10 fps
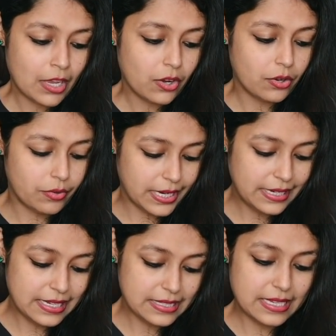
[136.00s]
Alright,
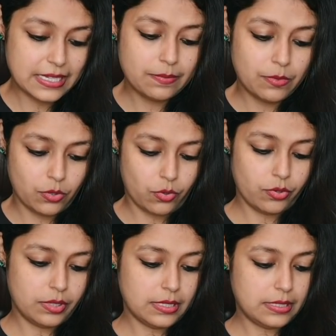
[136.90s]
let's explore
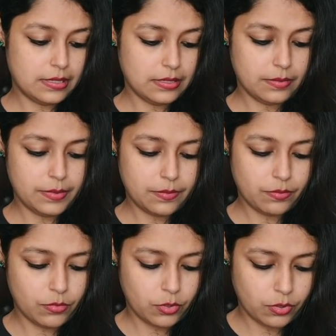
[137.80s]
this a little bit
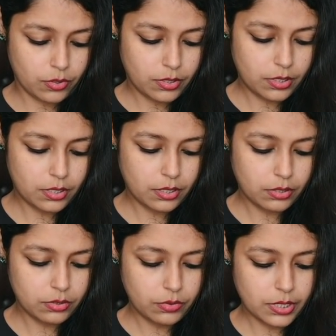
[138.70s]
more.
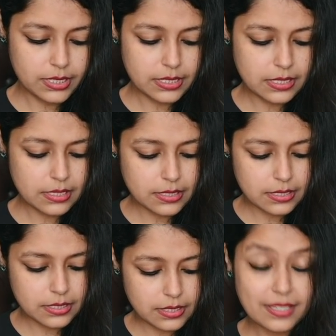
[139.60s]
Oh, what is
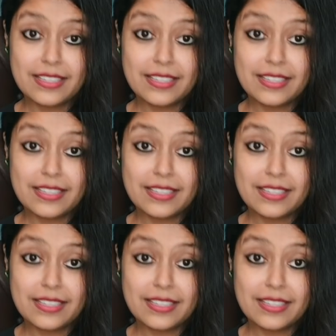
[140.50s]
this?